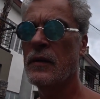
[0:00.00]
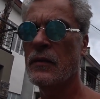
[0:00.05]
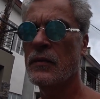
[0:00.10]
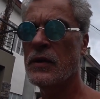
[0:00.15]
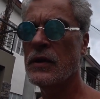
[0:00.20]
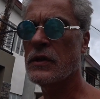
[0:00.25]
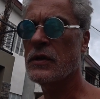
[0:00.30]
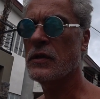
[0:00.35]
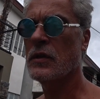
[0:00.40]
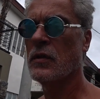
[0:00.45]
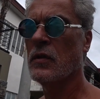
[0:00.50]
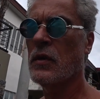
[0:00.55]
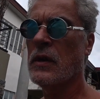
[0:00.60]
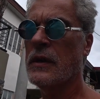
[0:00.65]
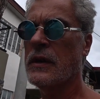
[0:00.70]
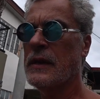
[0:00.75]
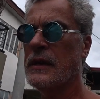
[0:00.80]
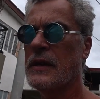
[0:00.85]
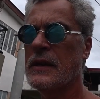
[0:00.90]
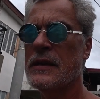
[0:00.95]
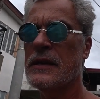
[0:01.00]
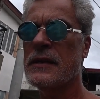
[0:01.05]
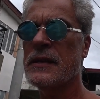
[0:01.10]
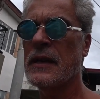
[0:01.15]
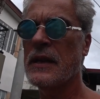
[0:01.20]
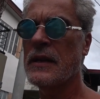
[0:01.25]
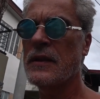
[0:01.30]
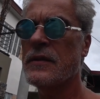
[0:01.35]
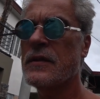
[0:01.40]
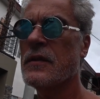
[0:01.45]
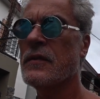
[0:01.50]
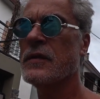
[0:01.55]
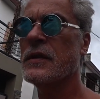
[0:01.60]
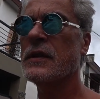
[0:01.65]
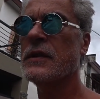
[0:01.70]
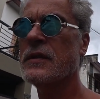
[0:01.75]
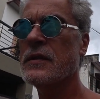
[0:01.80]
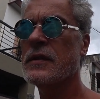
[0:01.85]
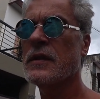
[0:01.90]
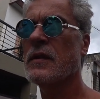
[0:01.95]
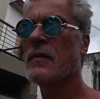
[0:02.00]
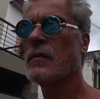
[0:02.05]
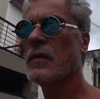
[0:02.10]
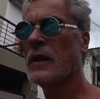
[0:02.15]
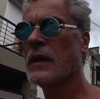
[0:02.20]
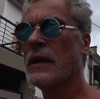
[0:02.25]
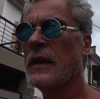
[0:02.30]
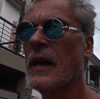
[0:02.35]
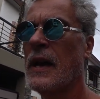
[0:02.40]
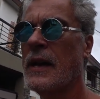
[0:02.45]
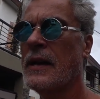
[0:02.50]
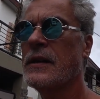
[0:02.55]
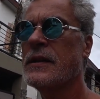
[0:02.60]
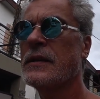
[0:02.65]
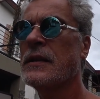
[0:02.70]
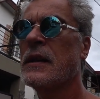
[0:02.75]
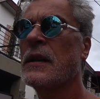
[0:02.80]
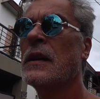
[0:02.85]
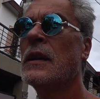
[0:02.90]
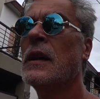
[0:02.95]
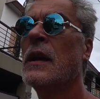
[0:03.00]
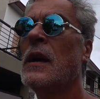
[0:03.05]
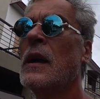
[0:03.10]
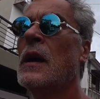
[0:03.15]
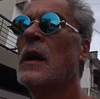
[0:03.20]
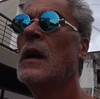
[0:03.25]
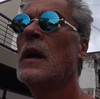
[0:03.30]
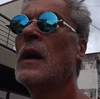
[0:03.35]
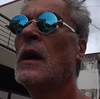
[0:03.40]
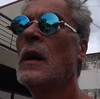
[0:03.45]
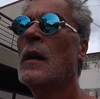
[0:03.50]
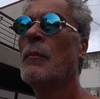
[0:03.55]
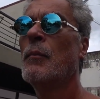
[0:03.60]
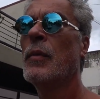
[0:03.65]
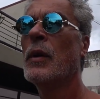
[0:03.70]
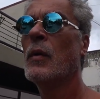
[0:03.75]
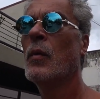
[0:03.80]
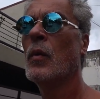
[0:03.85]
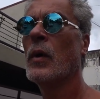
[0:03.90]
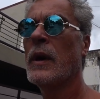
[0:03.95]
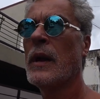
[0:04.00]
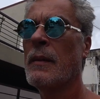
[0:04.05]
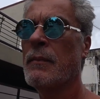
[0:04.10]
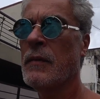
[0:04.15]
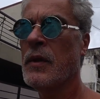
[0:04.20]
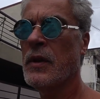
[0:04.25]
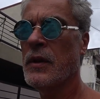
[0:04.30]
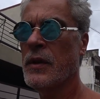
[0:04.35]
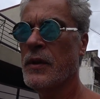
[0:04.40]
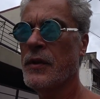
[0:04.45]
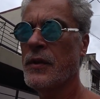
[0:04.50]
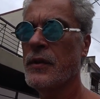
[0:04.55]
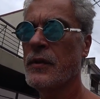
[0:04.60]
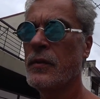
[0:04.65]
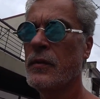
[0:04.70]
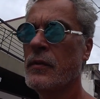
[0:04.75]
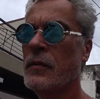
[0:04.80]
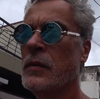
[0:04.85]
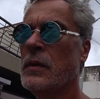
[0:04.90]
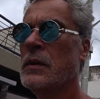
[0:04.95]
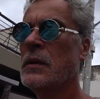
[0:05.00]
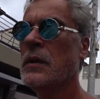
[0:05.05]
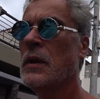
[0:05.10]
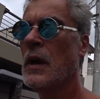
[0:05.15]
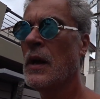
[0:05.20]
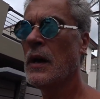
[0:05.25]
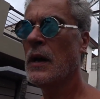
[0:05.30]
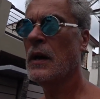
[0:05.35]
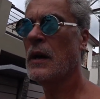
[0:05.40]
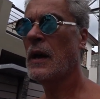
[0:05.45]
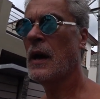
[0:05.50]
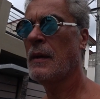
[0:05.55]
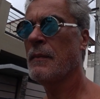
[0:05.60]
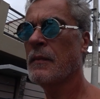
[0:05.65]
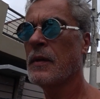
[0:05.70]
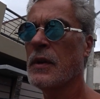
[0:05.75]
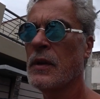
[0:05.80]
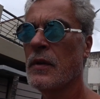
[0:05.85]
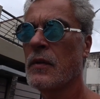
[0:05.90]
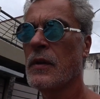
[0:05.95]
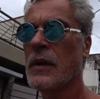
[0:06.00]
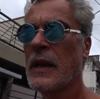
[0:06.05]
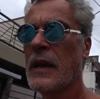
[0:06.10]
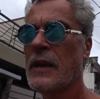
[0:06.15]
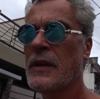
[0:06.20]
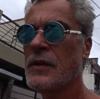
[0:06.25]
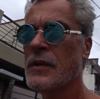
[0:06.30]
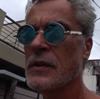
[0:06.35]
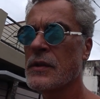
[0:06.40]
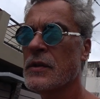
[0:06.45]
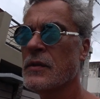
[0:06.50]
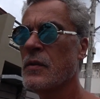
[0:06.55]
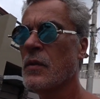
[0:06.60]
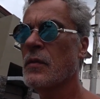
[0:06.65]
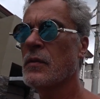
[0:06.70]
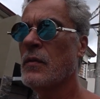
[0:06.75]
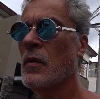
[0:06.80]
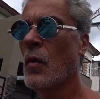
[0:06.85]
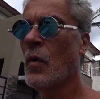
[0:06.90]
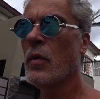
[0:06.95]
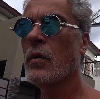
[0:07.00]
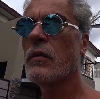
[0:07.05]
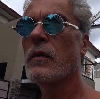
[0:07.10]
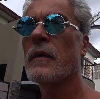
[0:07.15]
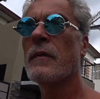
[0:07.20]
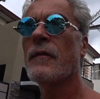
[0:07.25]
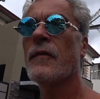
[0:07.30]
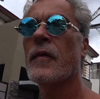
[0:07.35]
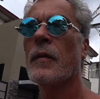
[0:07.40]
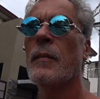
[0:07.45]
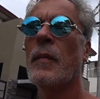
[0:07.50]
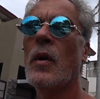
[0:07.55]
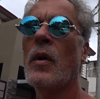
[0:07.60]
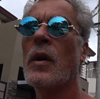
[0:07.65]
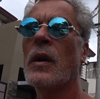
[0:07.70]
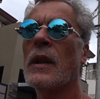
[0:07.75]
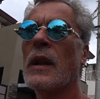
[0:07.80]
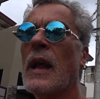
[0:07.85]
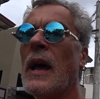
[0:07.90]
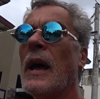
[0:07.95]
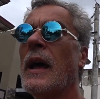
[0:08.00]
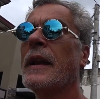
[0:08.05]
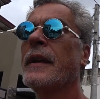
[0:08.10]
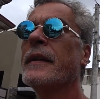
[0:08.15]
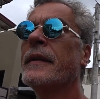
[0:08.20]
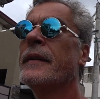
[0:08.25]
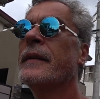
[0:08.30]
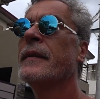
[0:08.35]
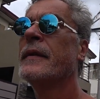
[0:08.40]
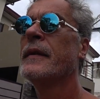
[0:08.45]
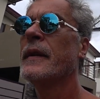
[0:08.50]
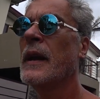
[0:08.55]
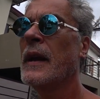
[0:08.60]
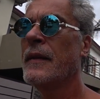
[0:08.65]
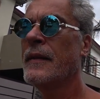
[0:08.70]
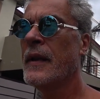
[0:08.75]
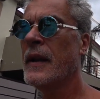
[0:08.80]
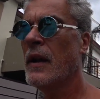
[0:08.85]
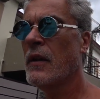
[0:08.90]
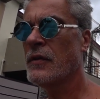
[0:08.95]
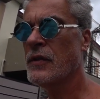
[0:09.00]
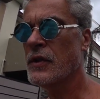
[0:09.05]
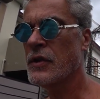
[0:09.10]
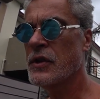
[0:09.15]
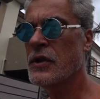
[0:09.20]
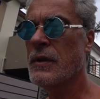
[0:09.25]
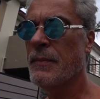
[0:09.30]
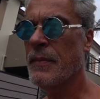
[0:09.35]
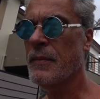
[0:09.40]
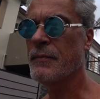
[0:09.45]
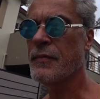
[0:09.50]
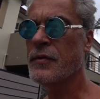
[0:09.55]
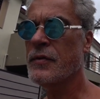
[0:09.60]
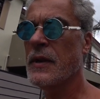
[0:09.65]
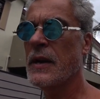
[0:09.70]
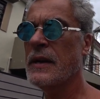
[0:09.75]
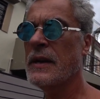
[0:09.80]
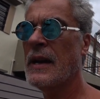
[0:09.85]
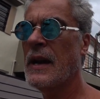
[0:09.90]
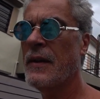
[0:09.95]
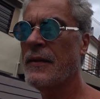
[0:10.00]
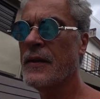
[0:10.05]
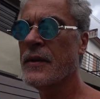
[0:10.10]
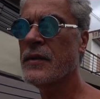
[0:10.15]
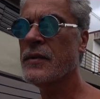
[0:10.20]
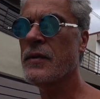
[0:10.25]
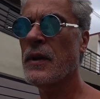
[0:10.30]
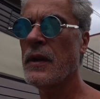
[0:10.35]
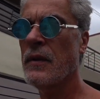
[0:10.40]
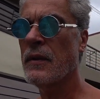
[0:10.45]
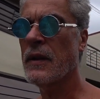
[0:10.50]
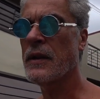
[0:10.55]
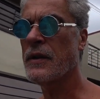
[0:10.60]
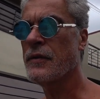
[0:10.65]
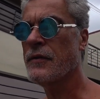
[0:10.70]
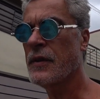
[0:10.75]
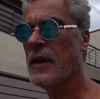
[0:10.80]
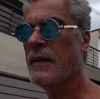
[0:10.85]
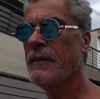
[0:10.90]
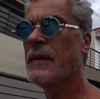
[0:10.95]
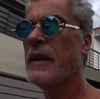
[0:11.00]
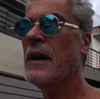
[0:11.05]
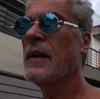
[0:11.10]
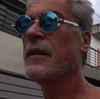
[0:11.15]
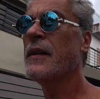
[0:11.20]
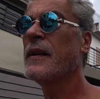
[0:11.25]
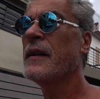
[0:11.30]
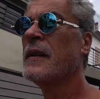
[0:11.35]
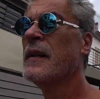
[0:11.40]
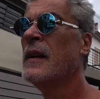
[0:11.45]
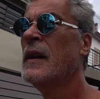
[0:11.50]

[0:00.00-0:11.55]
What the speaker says: Just looking at these things, they're really nice. But what I'm going to do, I'm going to go ahead and just order them from online, and then I'll just ship them straight down there, so I don't got to drive down there.